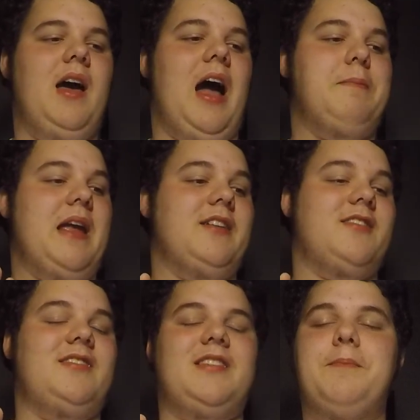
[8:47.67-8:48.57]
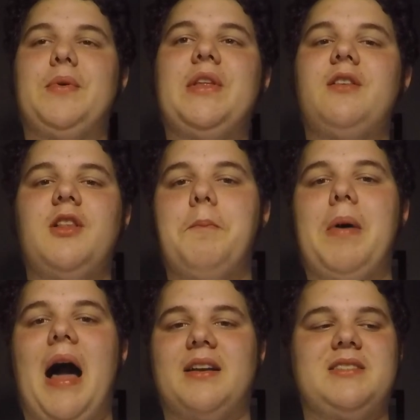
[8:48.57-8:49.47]
I made a simple little
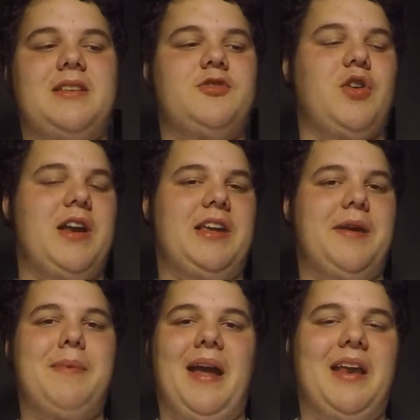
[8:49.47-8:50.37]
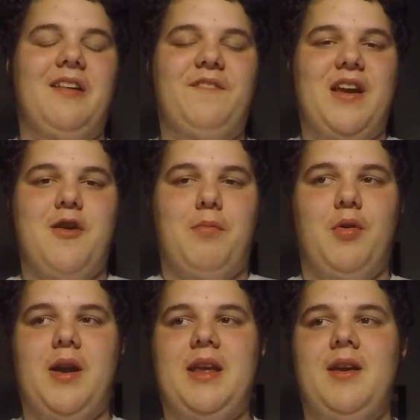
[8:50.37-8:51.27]
unboxing trying to get back into
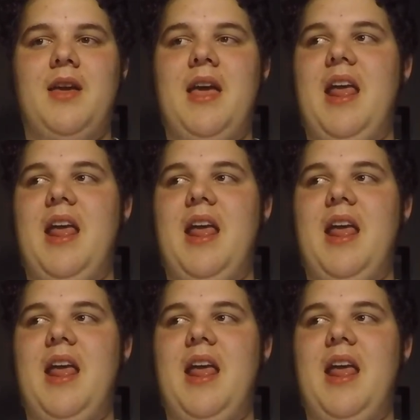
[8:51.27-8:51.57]
fingerboarding,